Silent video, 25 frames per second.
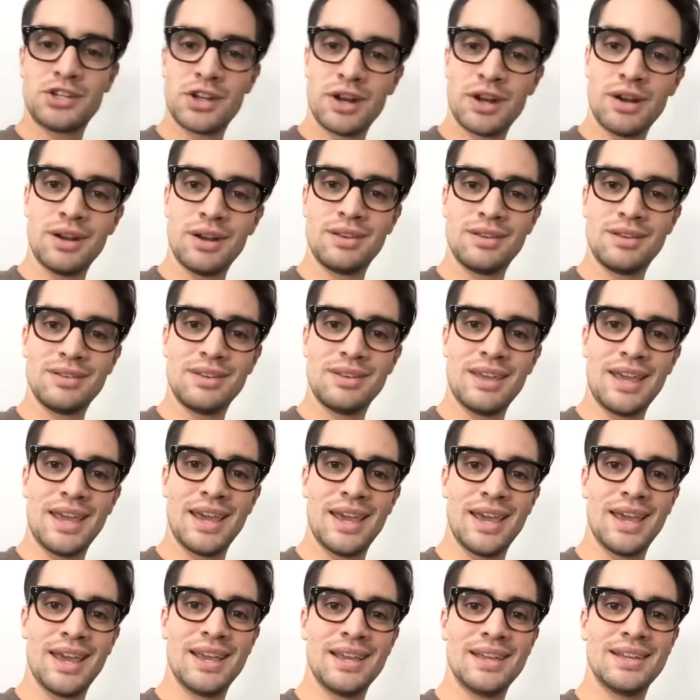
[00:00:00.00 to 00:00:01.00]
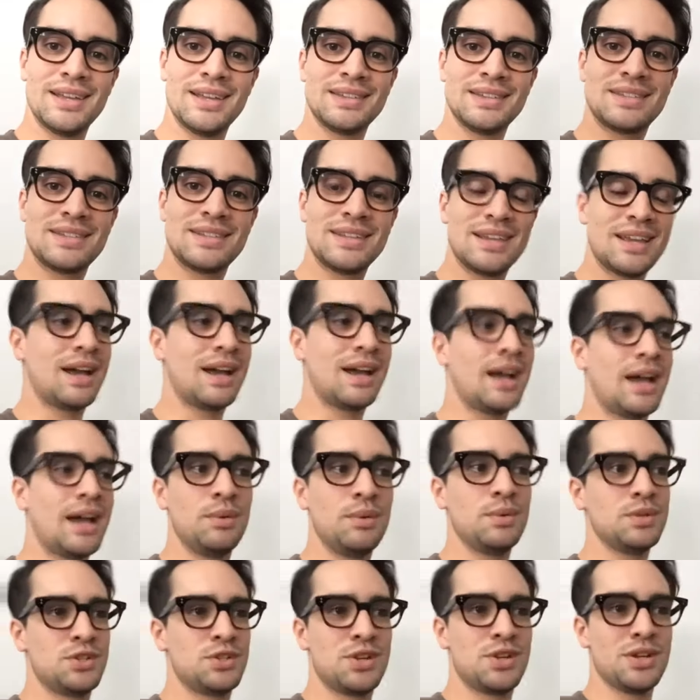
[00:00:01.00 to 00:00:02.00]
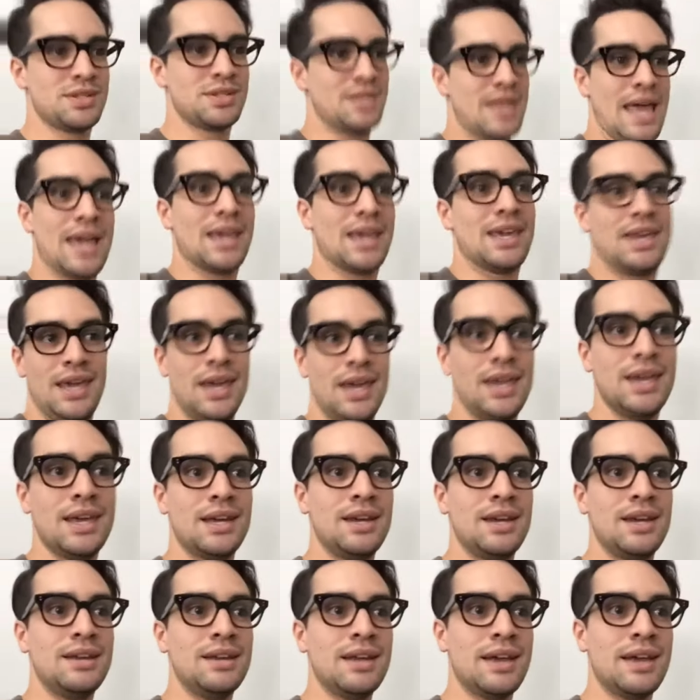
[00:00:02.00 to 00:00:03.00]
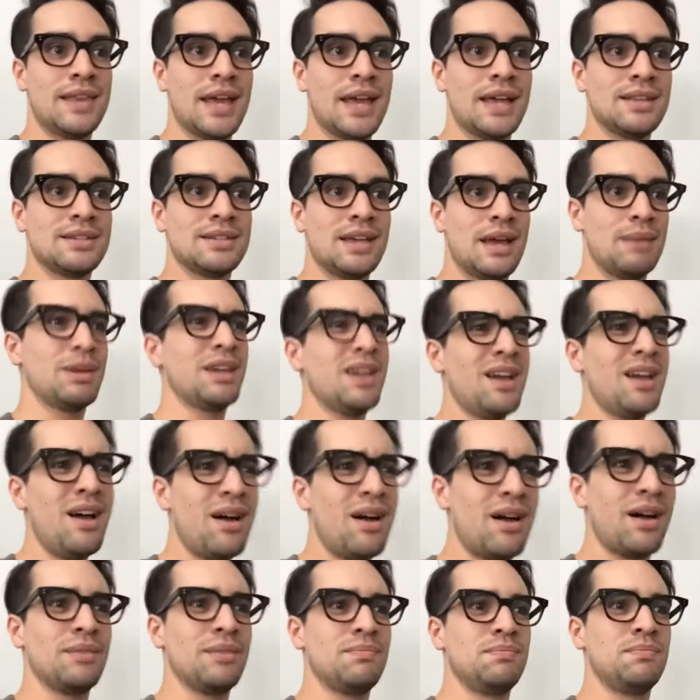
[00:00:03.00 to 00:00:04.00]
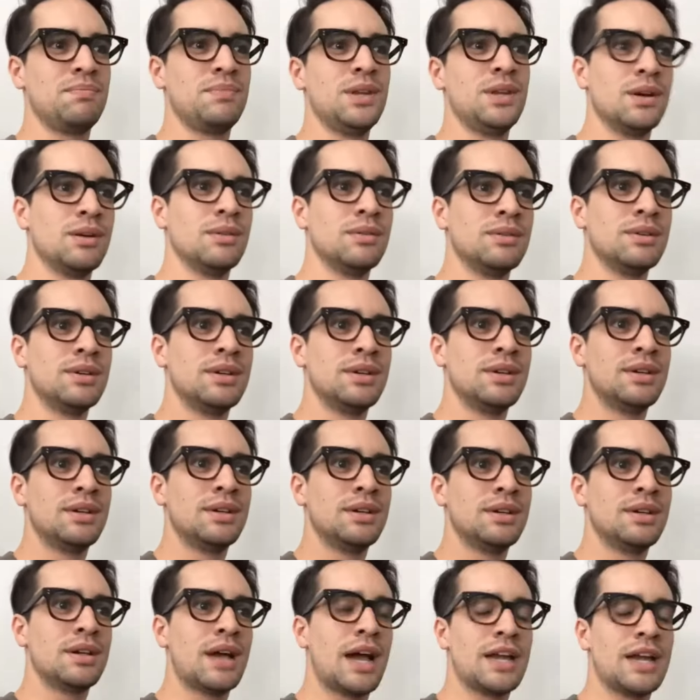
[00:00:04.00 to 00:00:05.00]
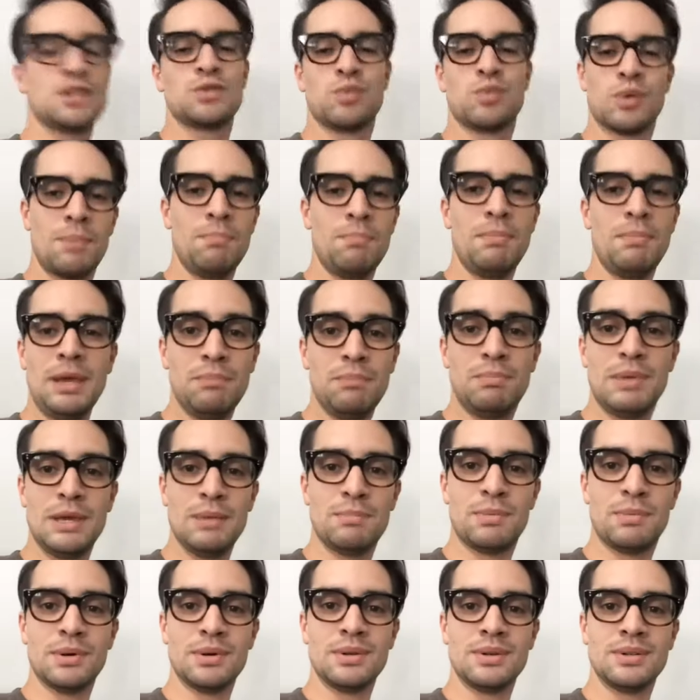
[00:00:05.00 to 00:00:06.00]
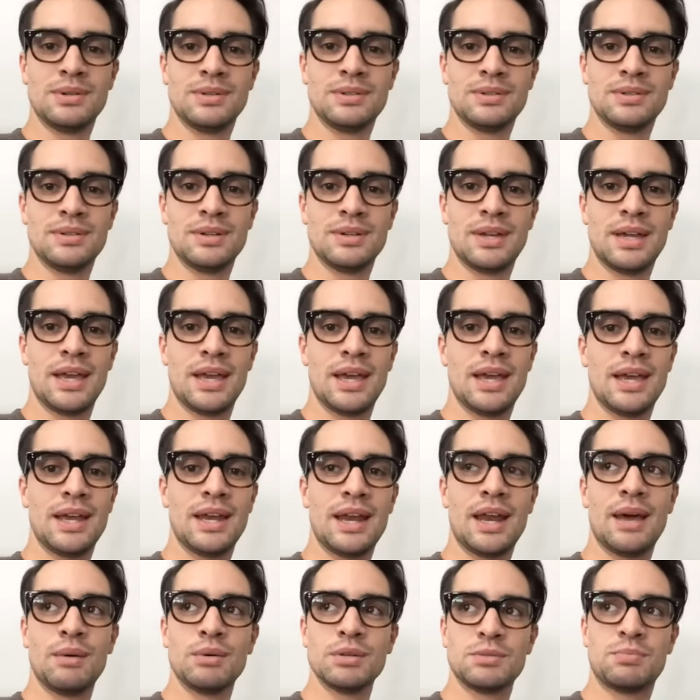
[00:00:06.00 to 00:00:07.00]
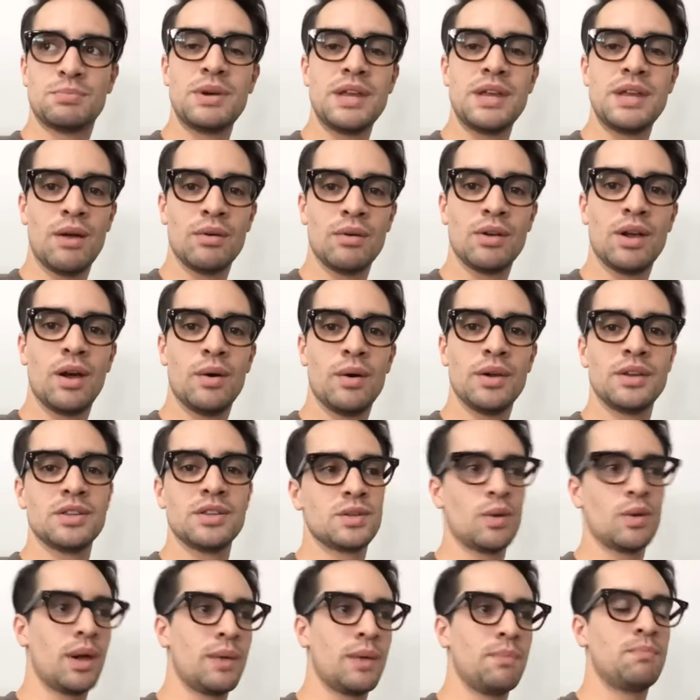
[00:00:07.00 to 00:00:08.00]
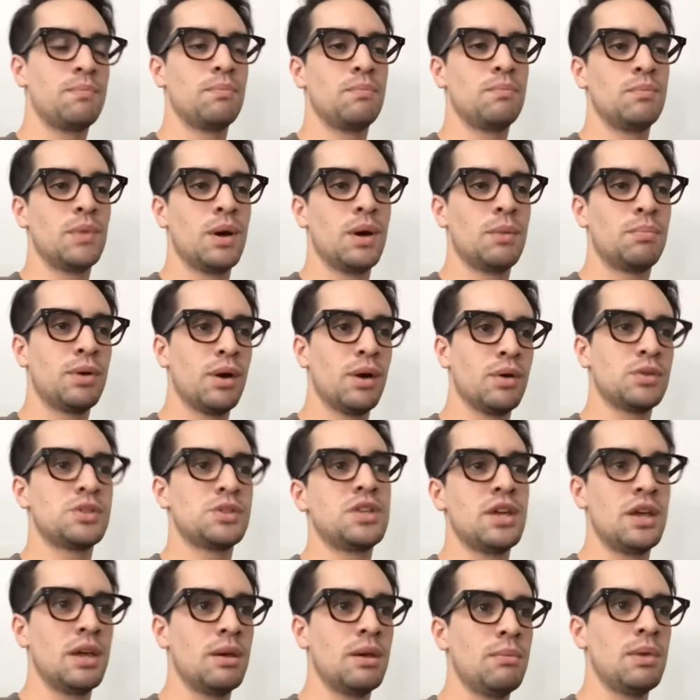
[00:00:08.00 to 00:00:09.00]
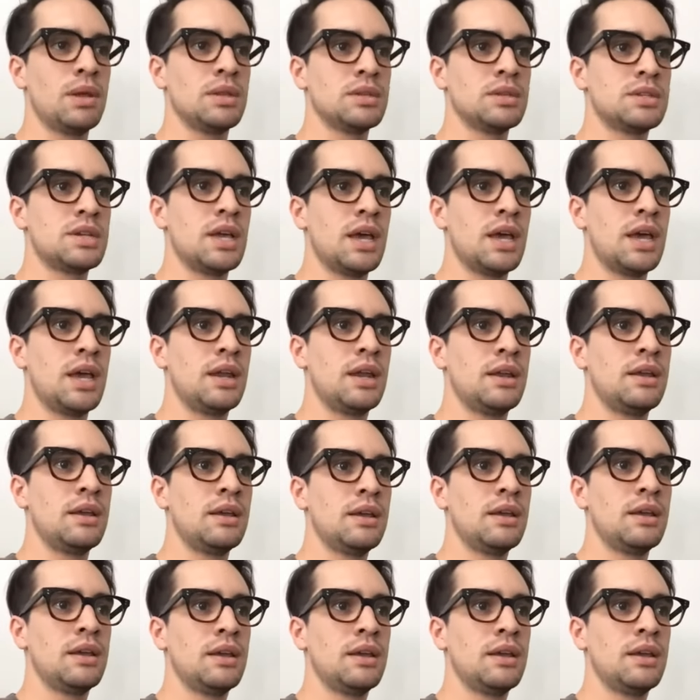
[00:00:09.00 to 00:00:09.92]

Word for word: shirt, and I was just that kid at that time. Like, oh, I, you know, I just want to meet people, and I was pretty outgoing, so I approached him and said,